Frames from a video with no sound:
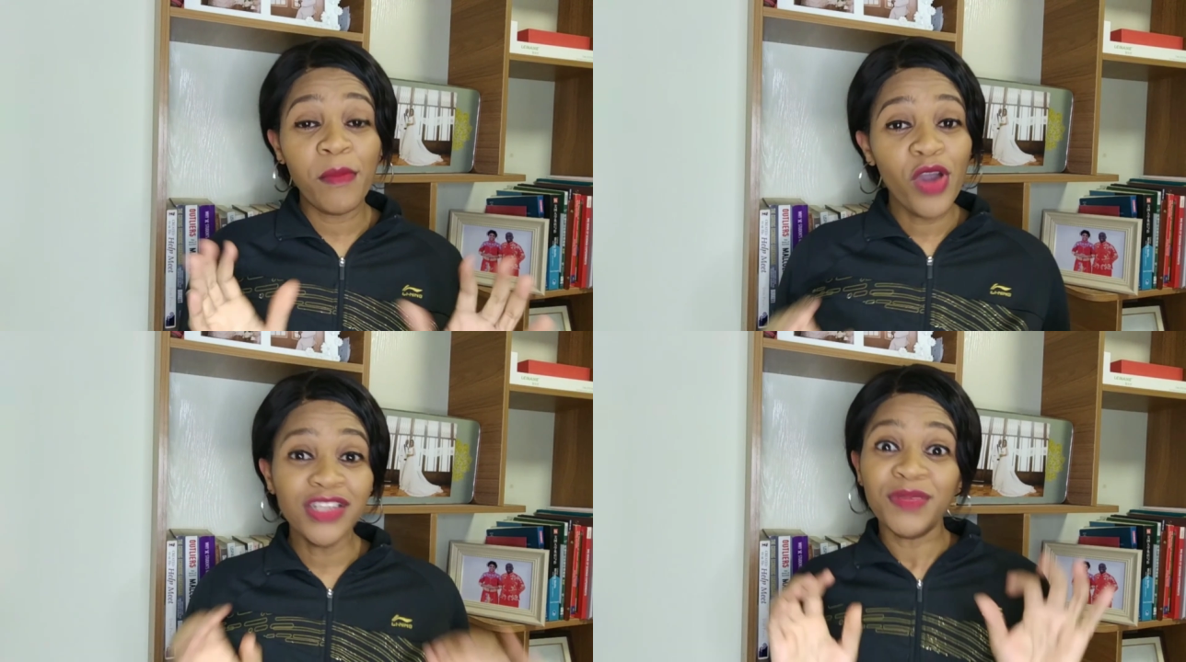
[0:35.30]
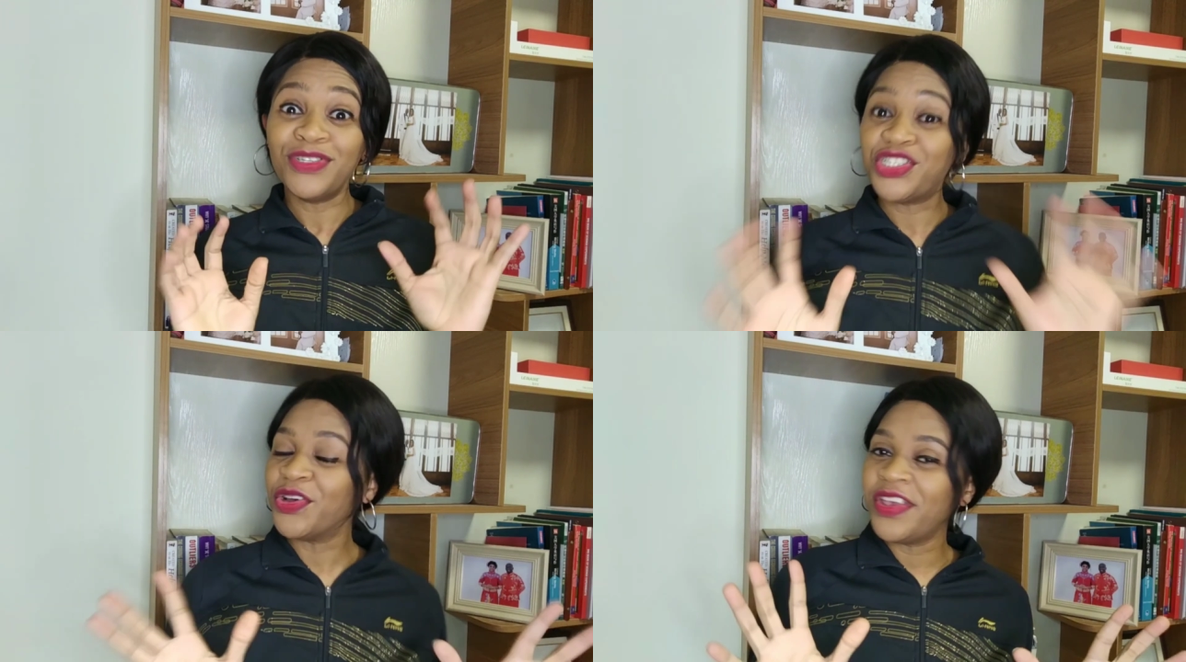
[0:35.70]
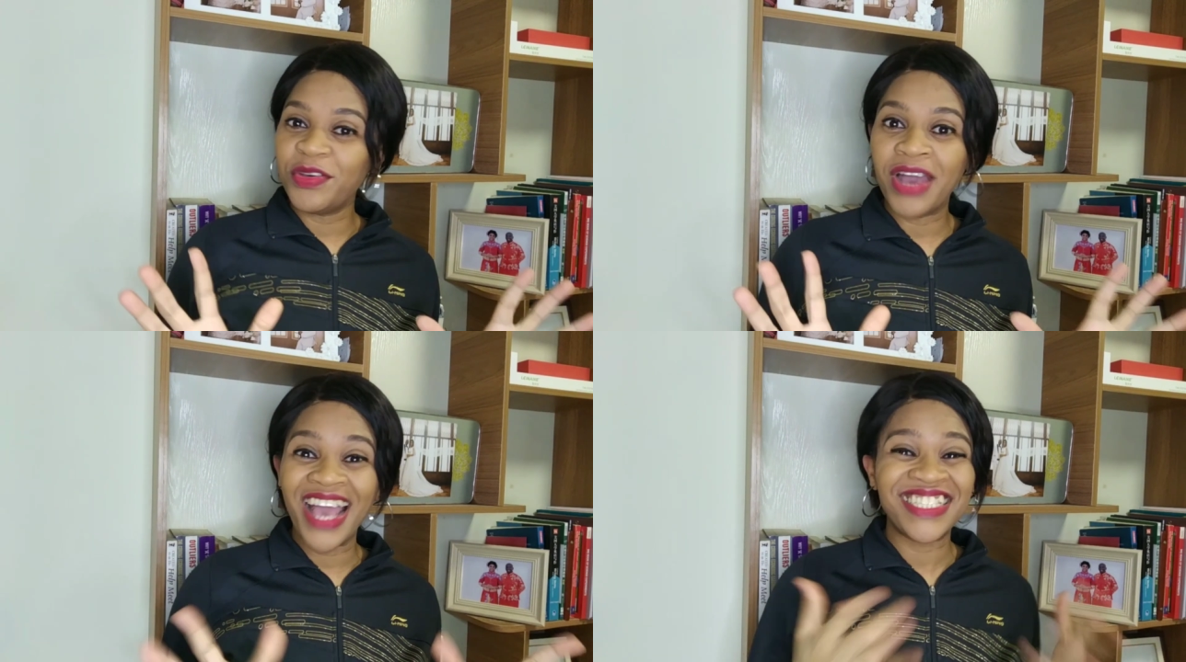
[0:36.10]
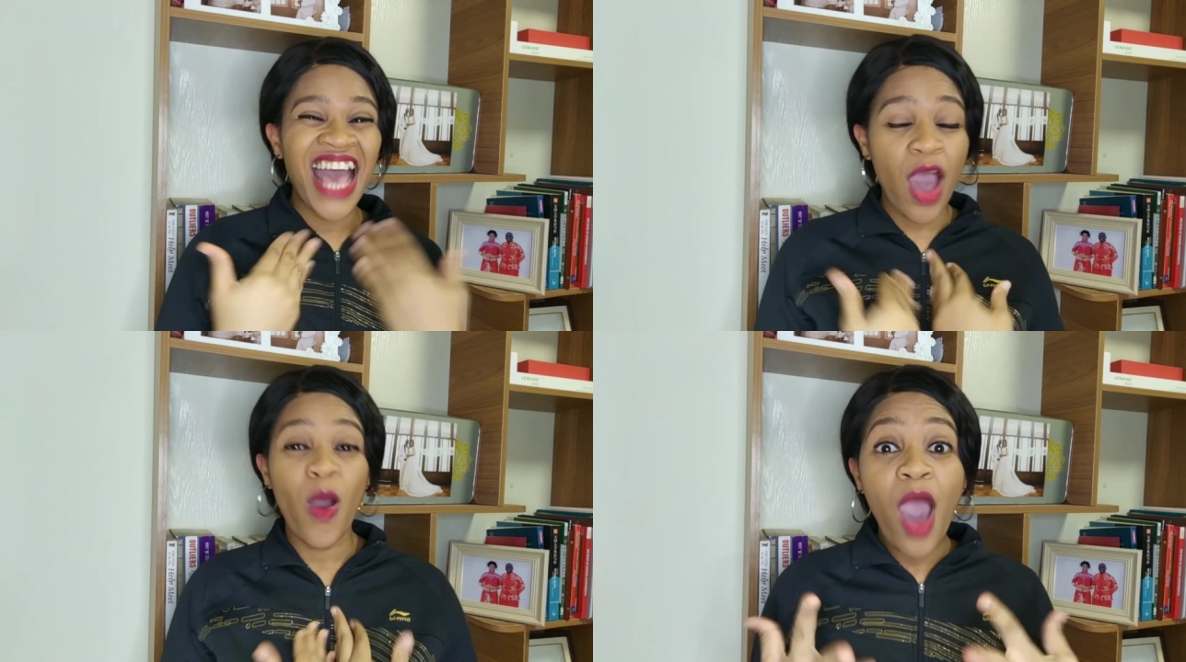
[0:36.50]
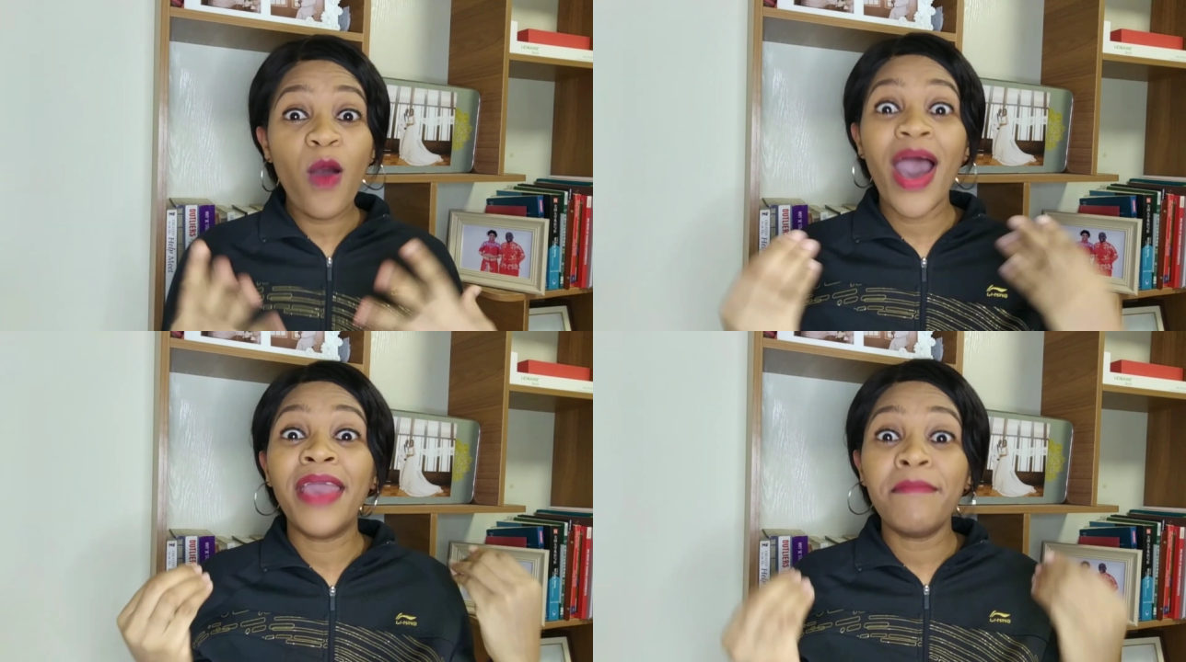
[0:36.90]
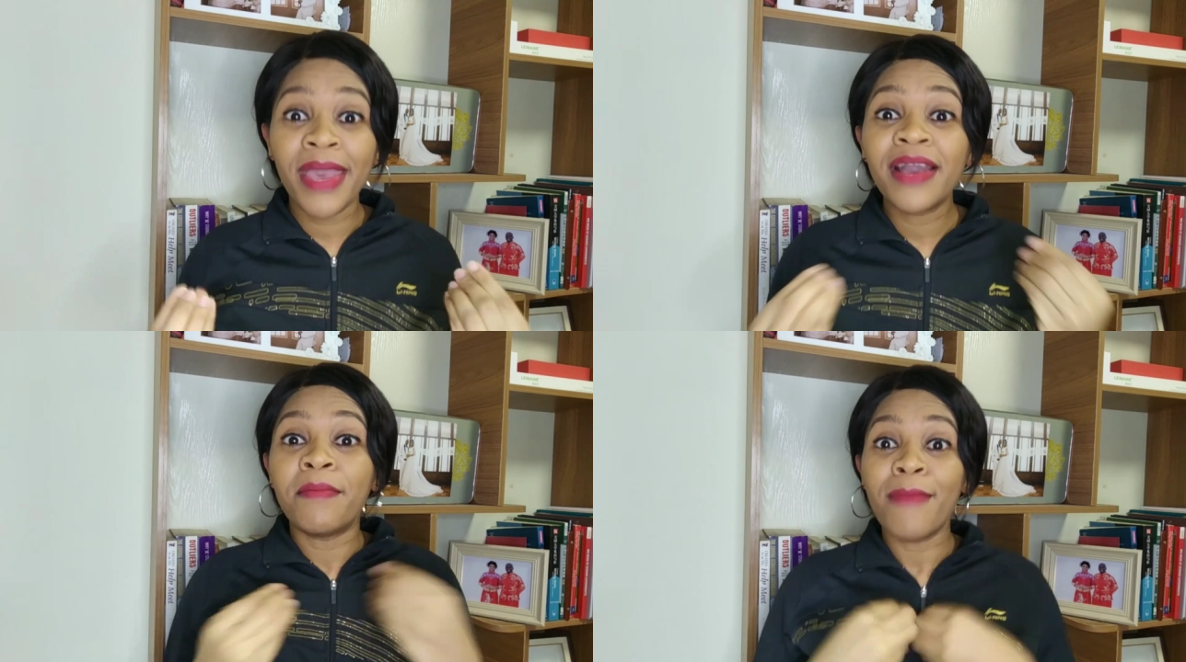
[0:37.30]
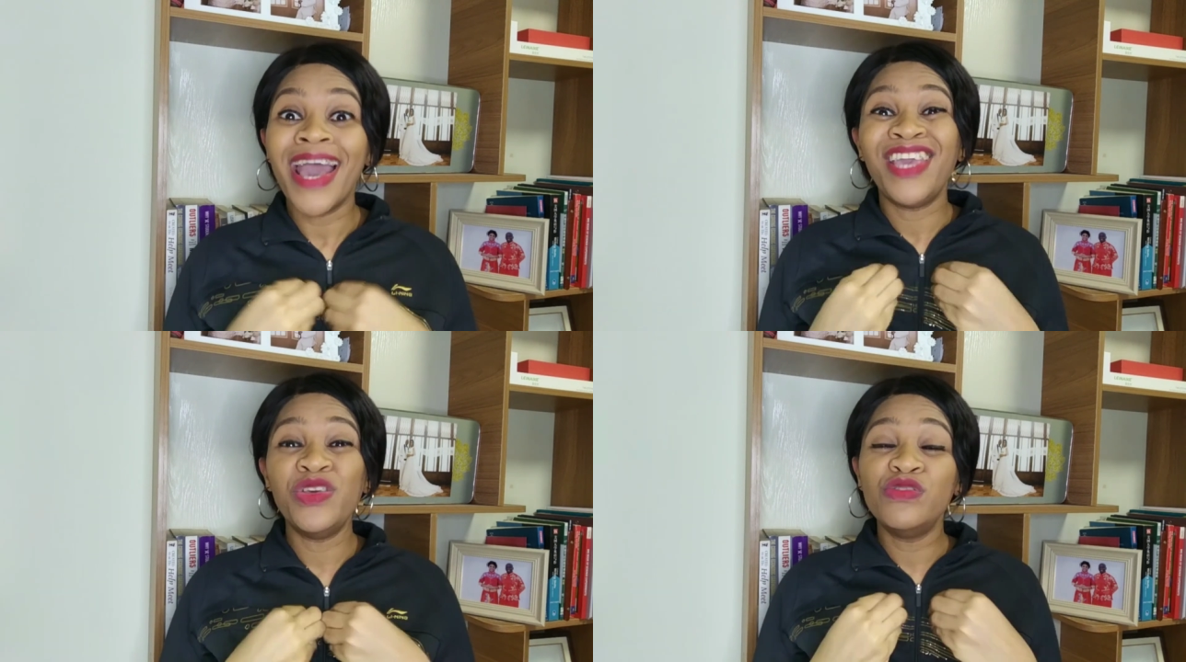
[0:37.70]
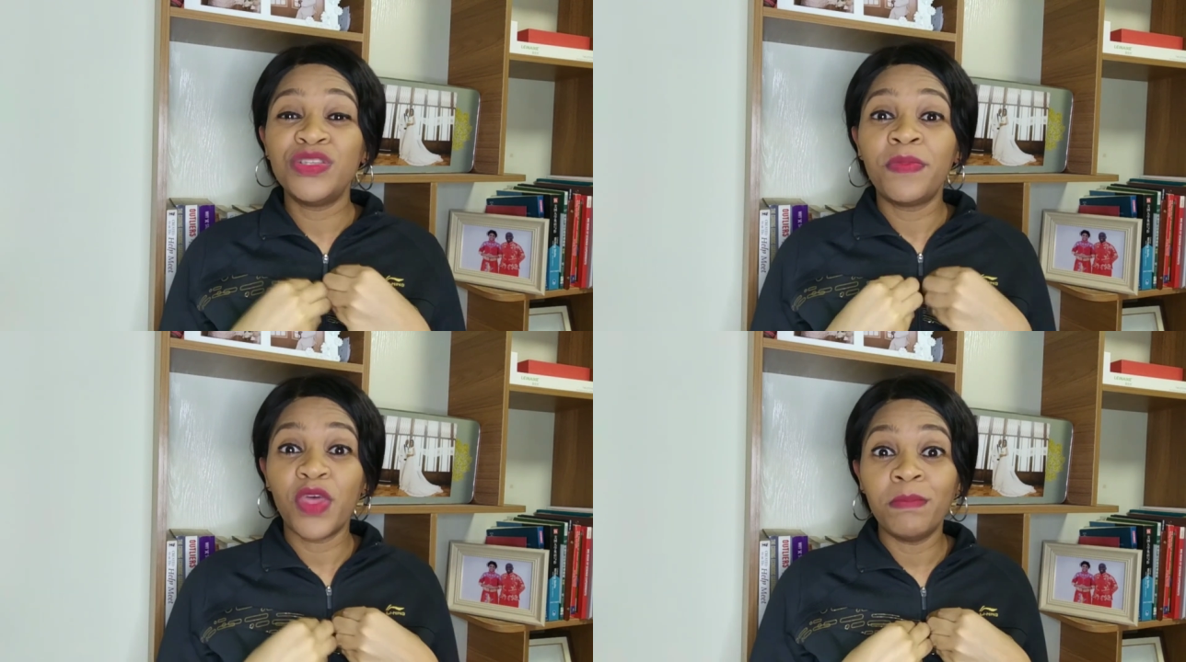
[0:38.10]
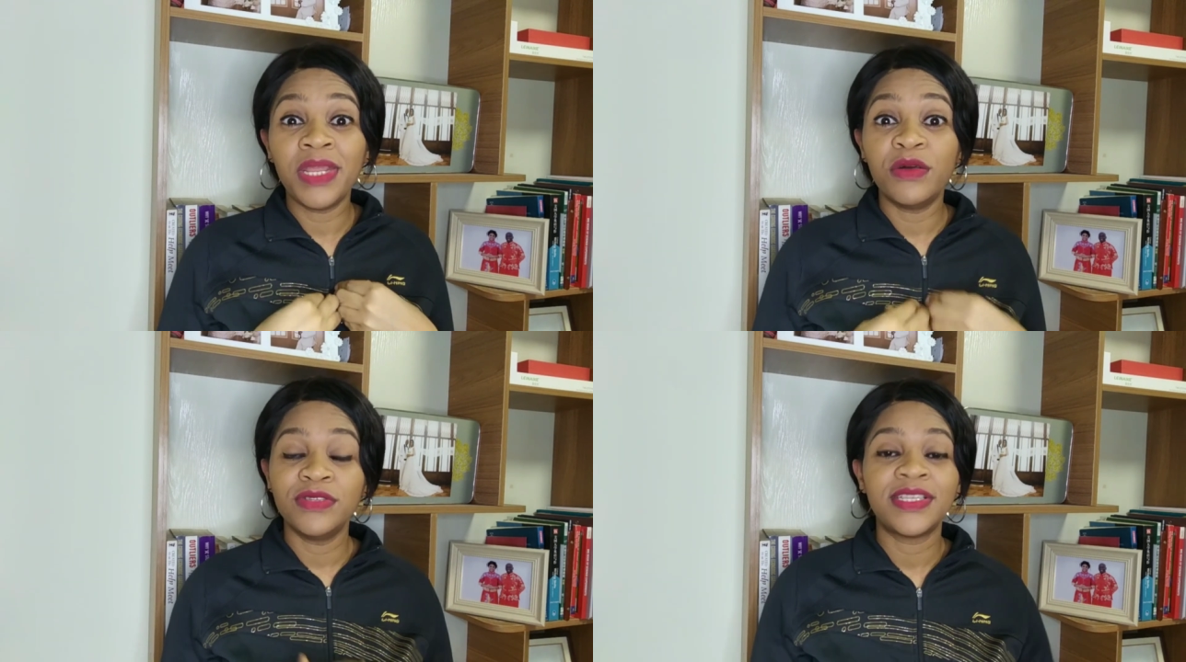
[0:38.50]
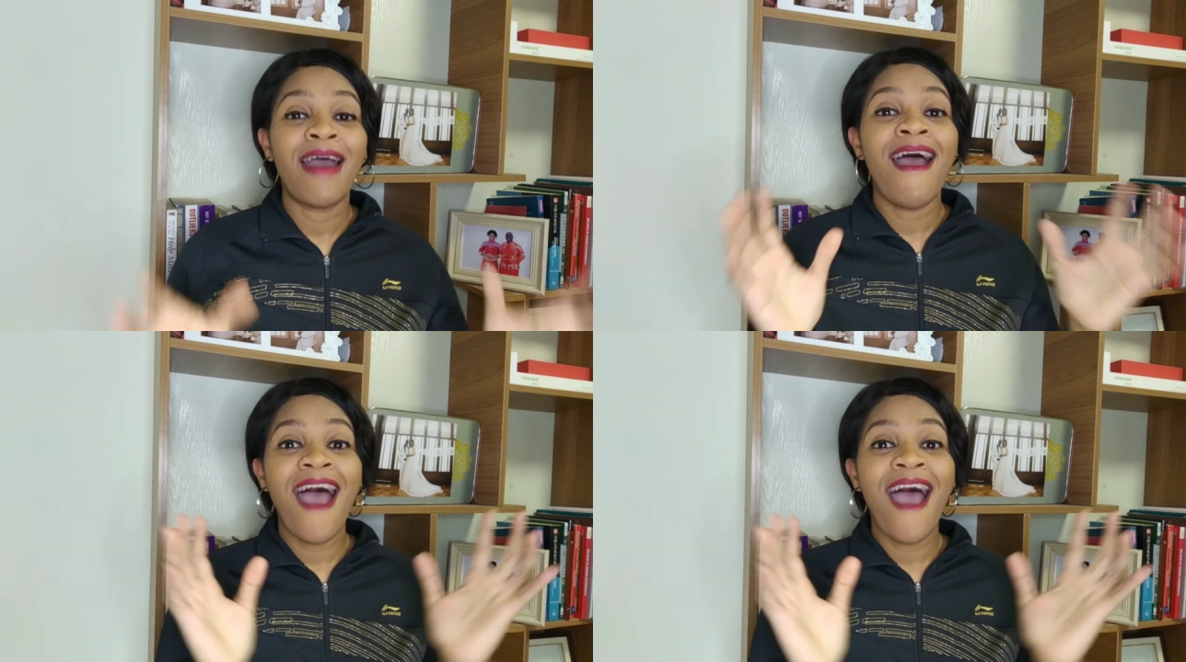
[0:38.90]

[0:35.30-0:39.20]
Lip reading: I'm going to be showing you guys how I make my YouTube thumbnails.